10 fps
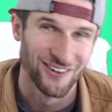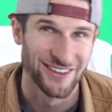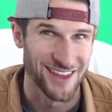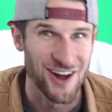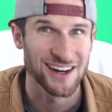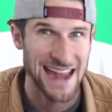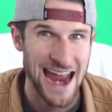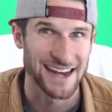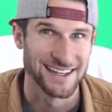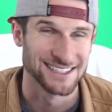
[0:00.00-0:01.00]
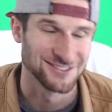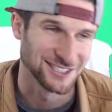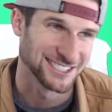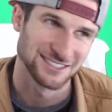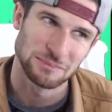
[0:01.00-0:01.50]
no cannons,
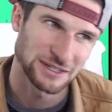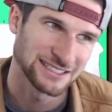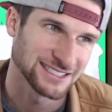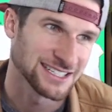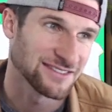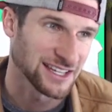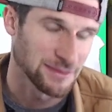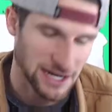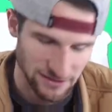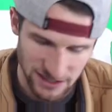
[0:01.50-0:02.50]
which is a pretty significant amount of